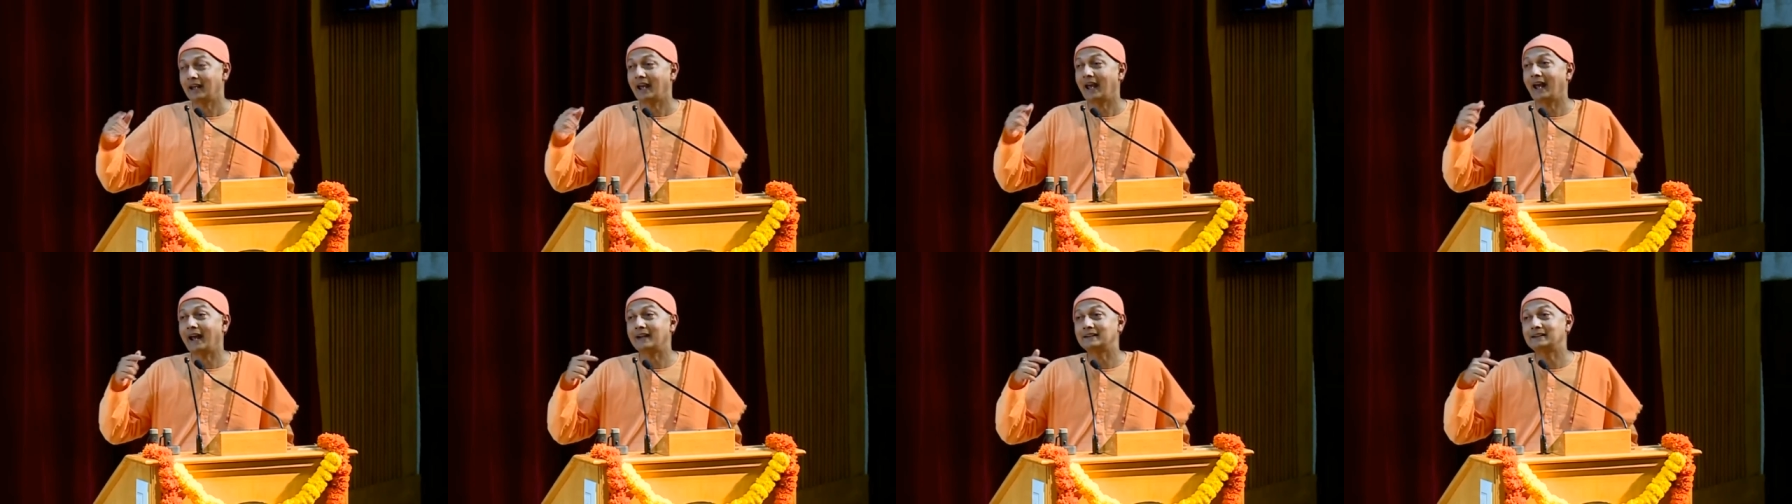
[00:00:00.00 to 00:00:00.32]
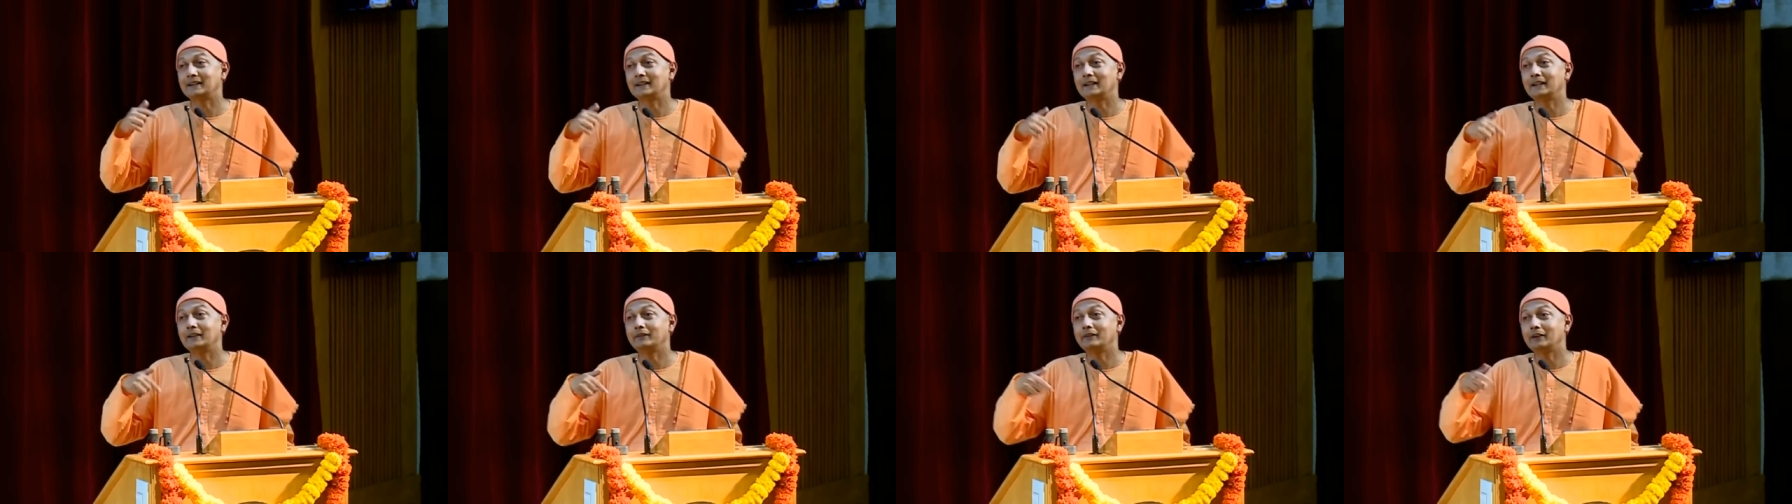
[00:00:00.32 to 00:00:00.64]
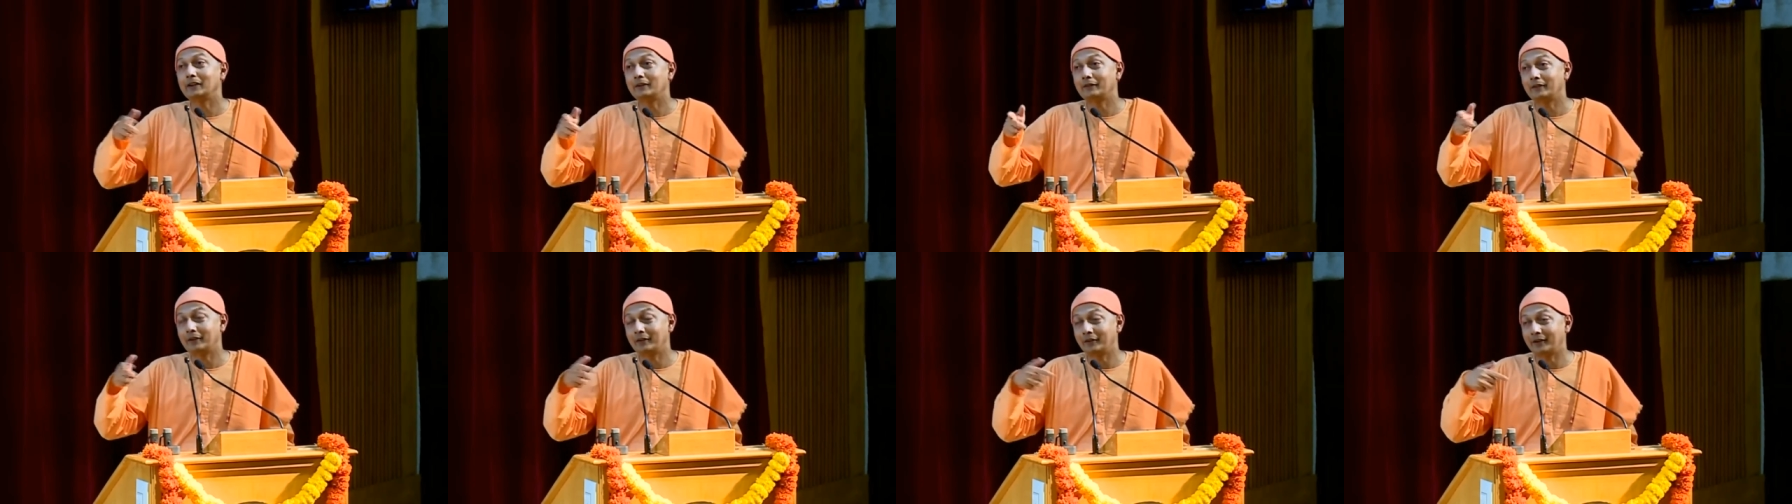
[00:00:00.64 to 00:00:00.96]
at the level
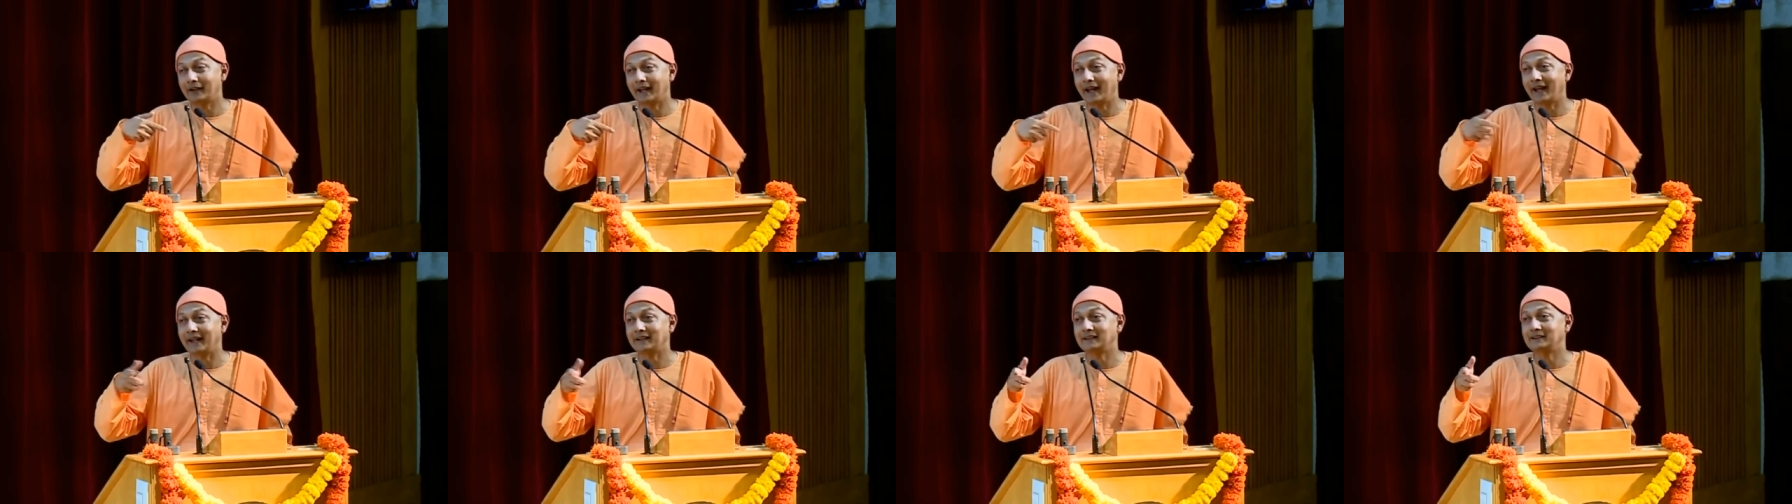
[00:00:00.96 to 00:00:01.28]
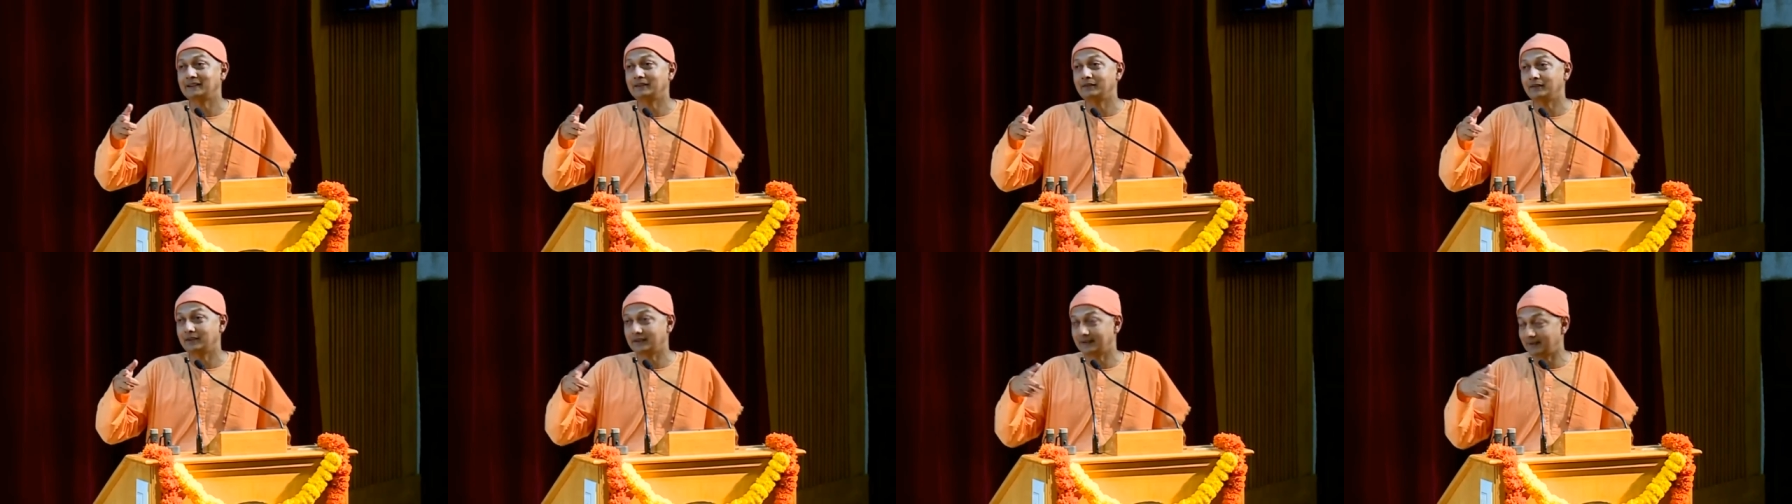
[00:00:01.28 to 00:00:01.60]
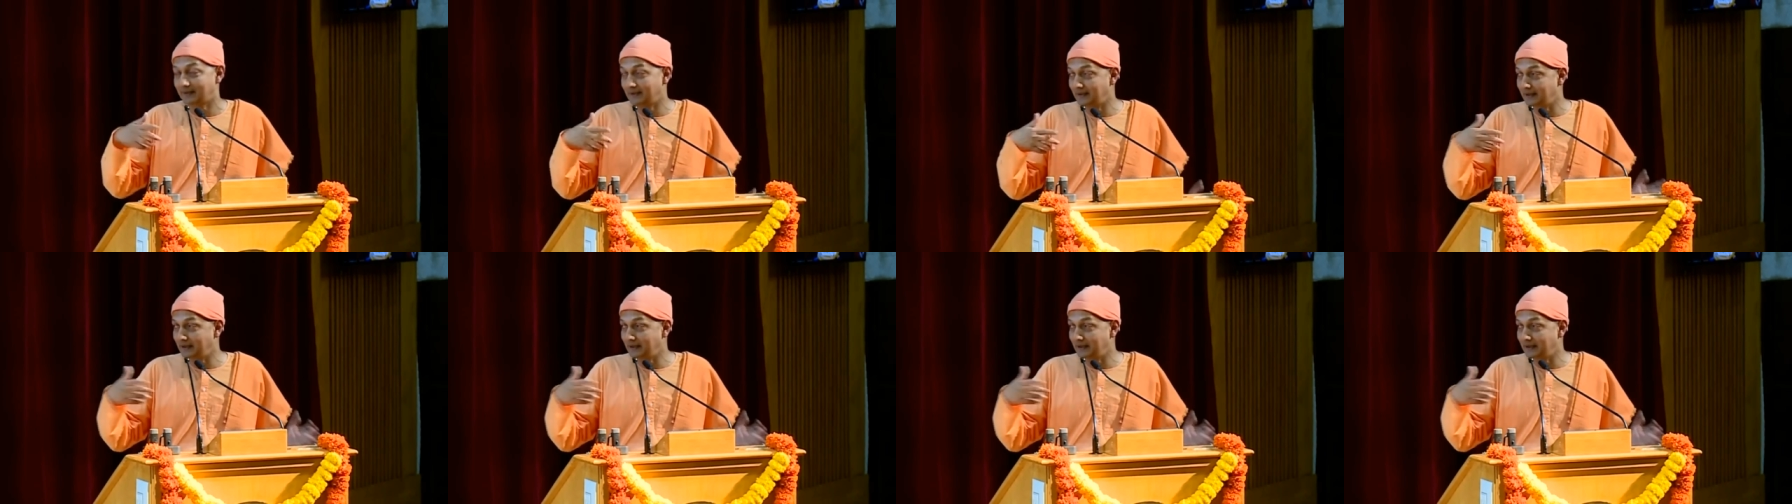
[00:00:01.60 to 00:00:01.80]
of our activities